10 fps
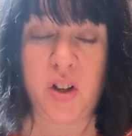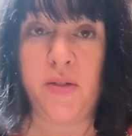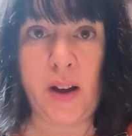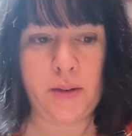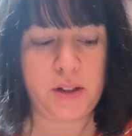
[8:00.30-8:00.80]

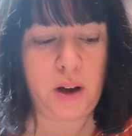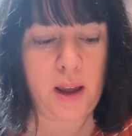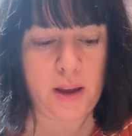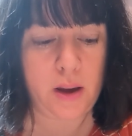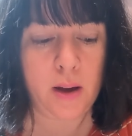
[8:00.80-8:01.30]
she'd found a
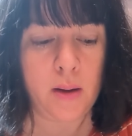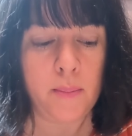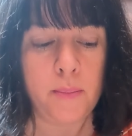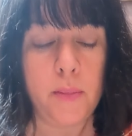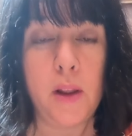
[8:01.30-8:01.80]
tiger
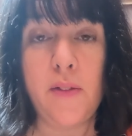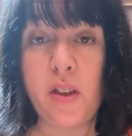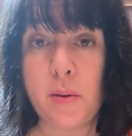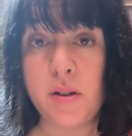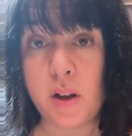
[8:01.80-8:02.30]
if
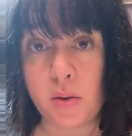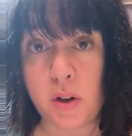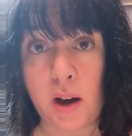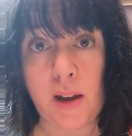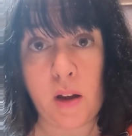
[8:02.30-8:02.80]
there was no
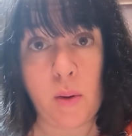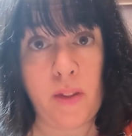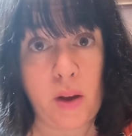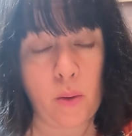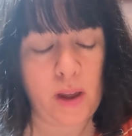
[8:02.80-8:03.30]
tiger
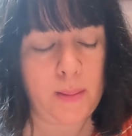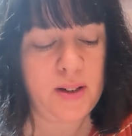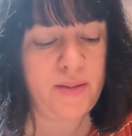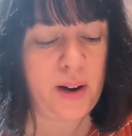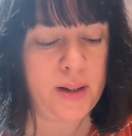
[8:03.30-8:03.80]
when they all came
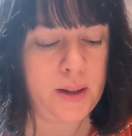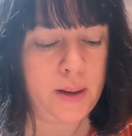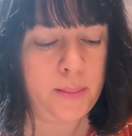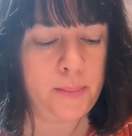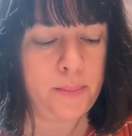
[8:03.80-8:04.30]
to find
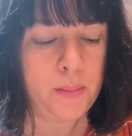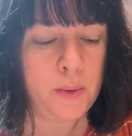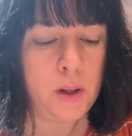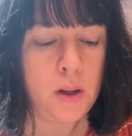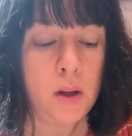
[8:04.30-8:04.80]
her.
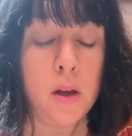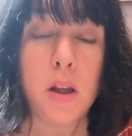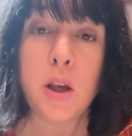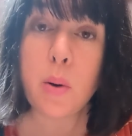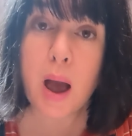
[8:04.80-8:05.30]

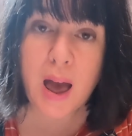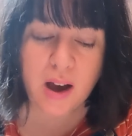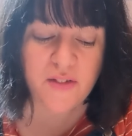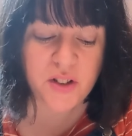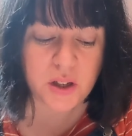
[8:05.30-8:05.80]
You
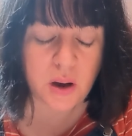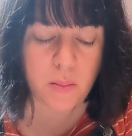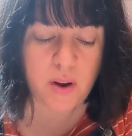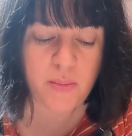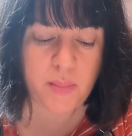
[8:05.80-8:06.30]
have to
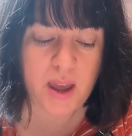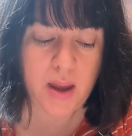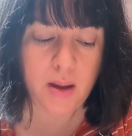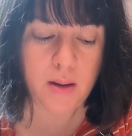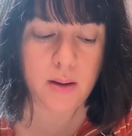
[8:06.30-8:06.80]
come with
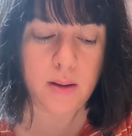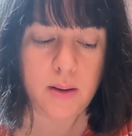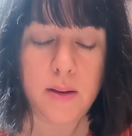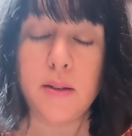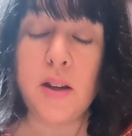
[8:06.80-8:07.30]
me.
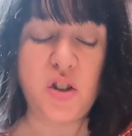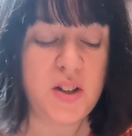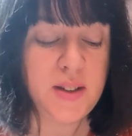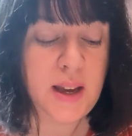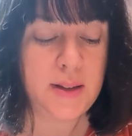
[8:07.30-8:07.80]
Then
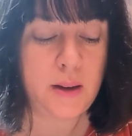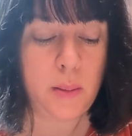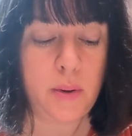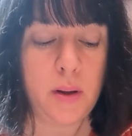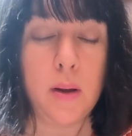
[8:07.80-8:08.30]
she sat
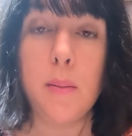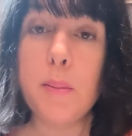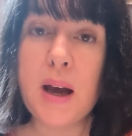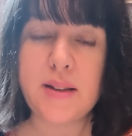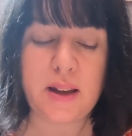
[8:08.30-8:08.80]
up,
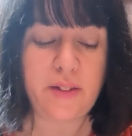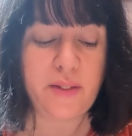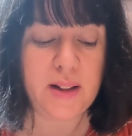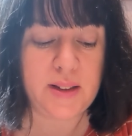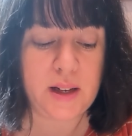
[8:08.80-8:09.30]
patting
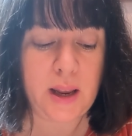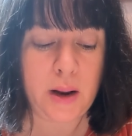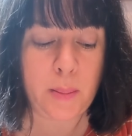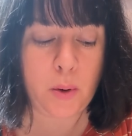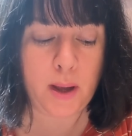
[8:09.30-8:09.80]
frantically
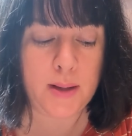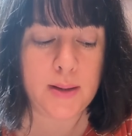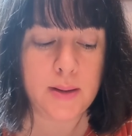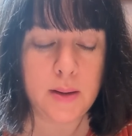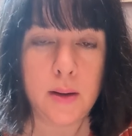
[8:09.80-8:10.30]
in her
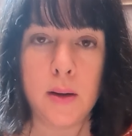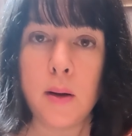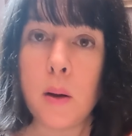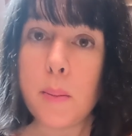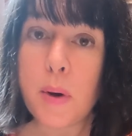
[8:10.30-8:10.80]
pockets.
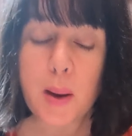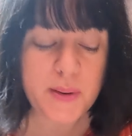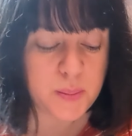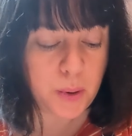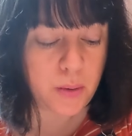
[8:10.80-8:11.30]

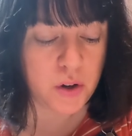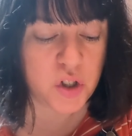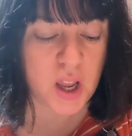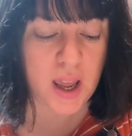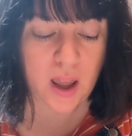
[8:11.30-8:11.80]
Papa's
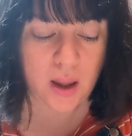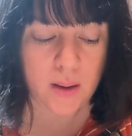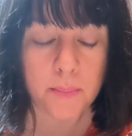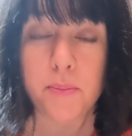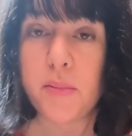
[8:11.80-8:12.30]
piroshki!
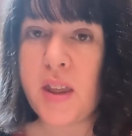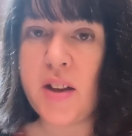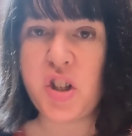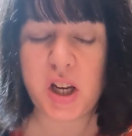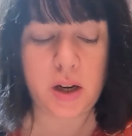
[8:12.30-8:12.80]

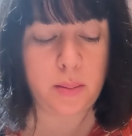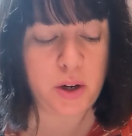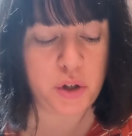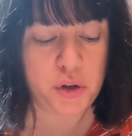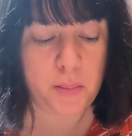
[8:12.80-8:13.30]
They're chicken and
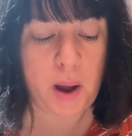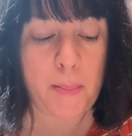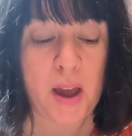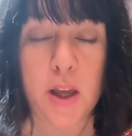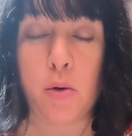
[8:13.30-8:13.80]
mushroom. I
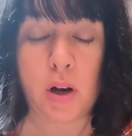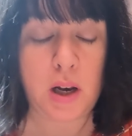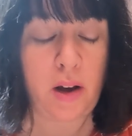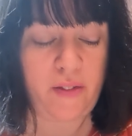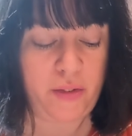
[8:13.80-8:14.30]
bet you'd
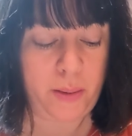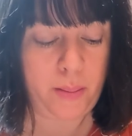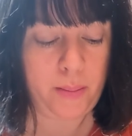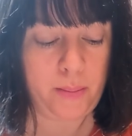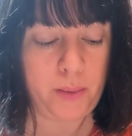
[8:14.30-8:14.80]
love them.